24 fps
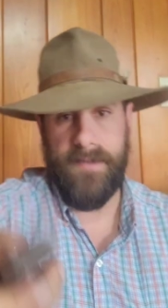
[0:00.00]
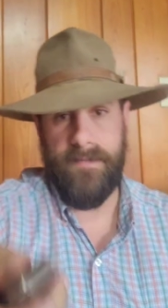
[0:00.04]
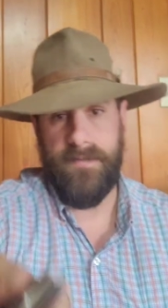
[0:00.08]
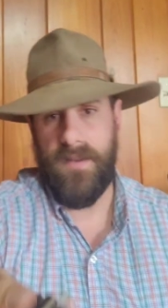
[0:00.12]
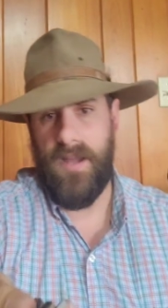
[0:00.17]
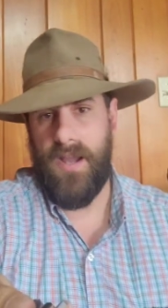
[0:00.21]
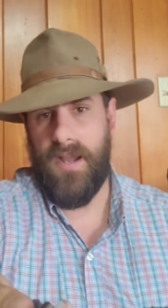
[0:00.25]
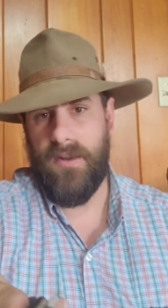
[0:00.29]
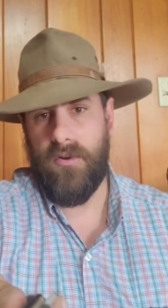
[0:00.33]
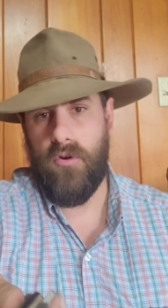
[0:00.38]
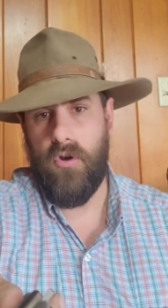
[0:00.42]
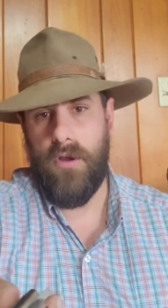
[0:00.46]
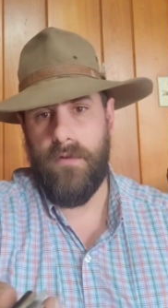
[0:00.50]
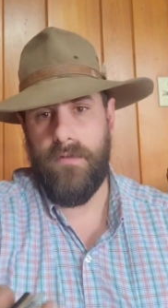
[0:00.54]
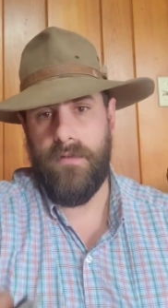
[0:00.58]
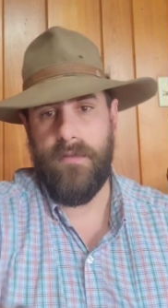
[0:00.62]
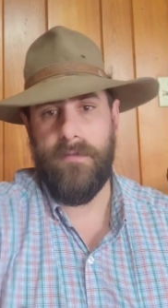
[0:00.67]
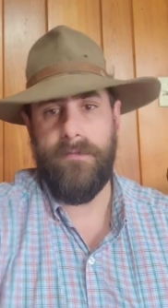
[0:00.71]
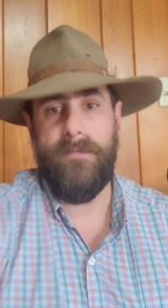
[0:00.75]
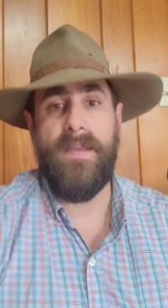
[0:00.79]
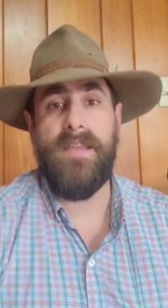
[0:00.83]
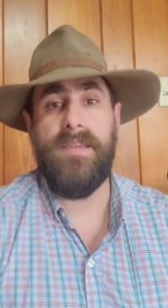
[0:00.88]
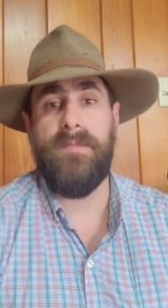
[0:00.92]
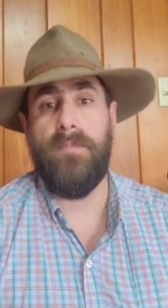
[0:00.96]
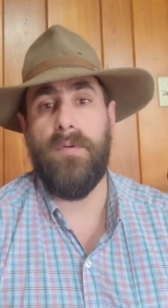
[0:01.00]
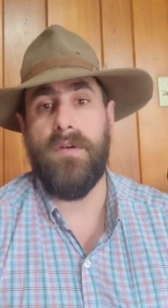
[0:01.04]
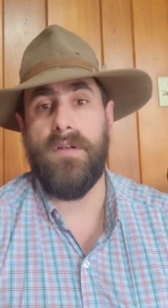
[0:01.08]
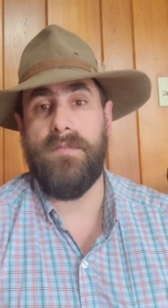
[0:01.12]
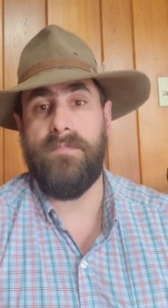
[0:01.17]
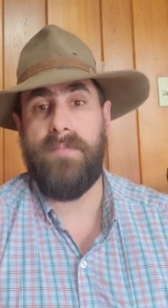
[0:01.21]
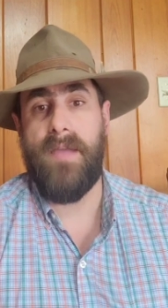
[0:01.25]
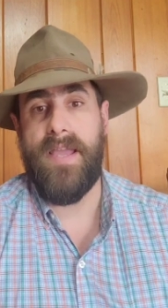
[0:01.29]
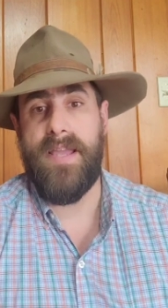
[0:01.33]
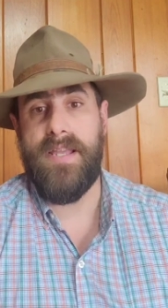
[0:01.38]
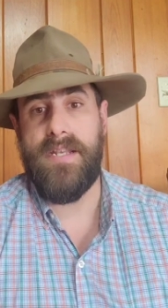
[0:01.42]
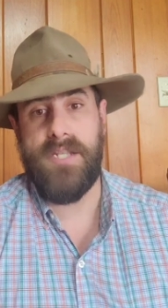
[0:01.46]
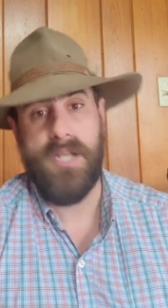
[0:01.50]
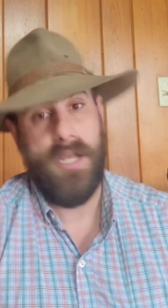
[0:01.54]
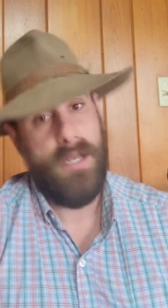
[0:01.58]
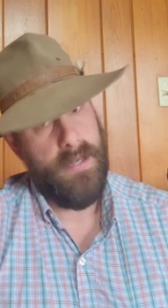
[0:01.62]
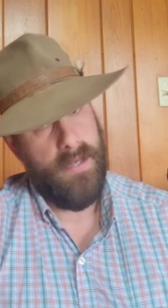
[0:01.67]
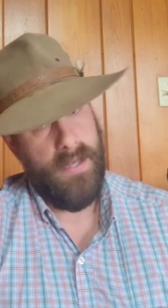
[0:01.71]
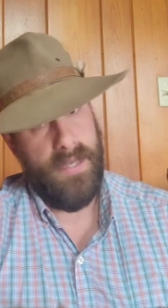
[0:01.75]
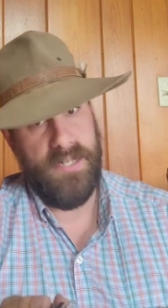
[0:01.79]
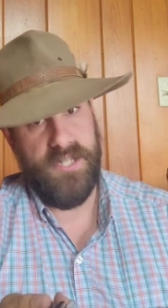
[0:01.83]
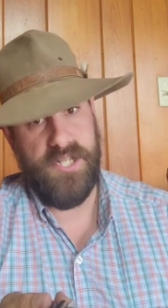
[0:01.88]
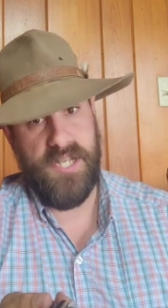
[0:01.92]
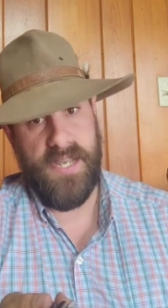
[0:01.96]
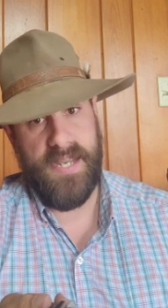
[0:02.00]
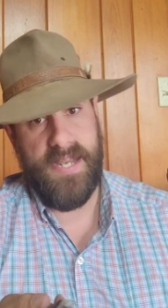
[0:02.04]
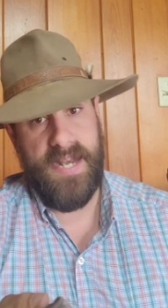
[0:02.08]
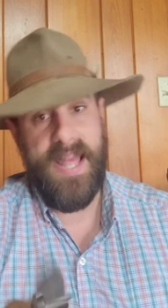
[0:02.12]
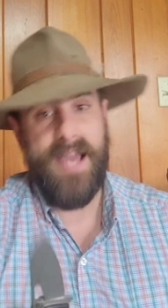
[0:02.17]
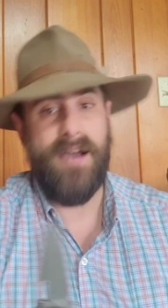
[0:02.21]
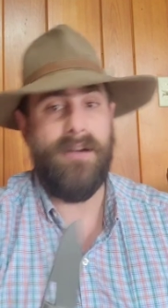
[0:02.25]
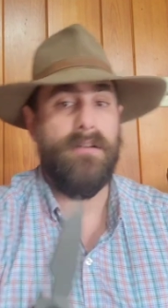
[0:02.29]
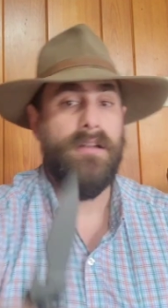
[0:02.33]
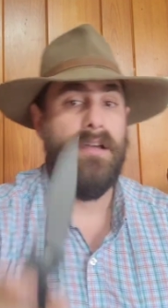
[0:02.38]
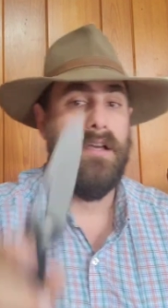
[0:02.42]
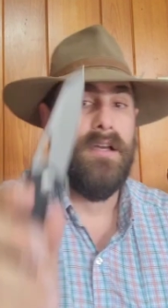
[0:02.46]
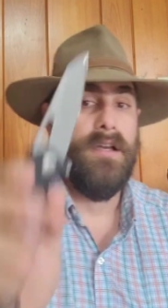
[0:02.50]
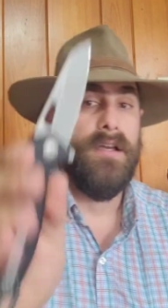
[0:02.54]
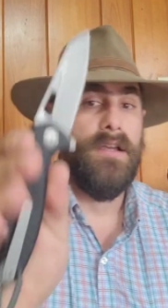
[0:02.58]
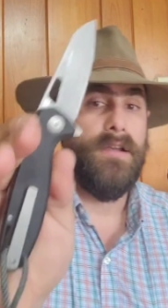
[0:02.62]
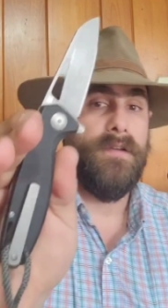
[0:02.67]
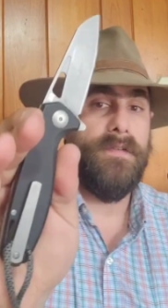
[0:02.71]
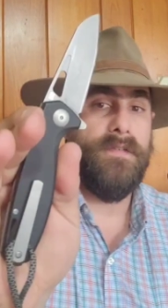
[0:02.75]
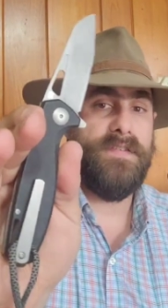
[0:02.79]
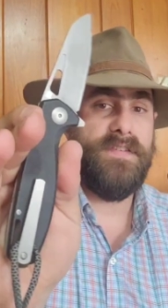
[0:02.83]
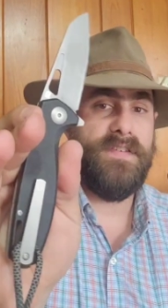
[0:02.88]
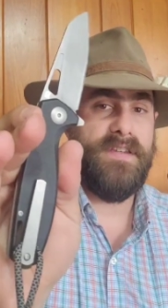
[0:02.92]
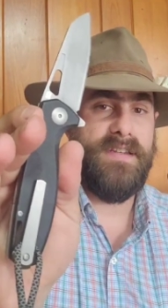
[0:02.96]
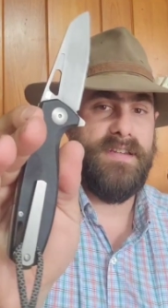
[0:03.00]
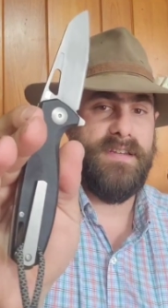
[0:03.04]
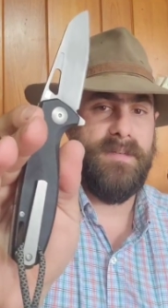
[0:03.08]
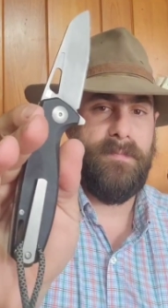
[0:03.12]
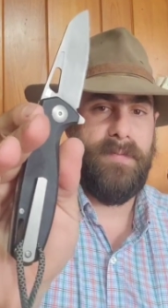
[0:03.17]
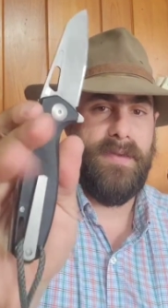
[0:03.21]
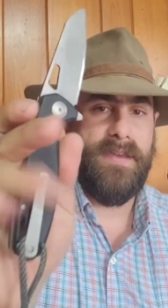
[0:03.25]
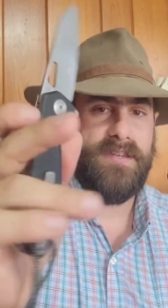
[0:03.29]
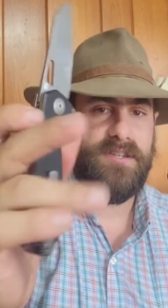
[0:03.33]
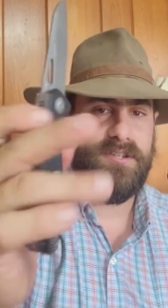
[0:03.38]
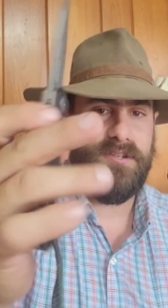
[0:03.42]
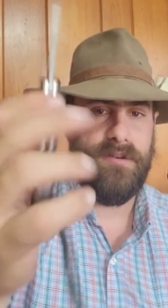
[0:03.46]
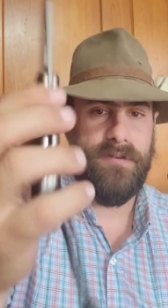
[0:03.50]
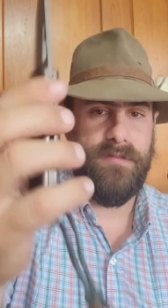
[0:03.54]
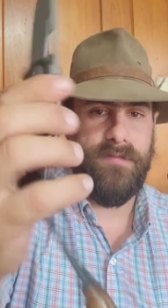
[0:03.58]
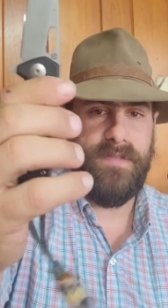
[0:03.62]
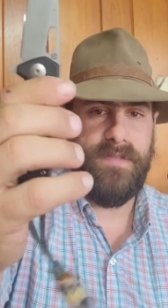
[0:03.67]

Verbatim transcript: If not, go over to the Facebook page and check it out. You've seen the picture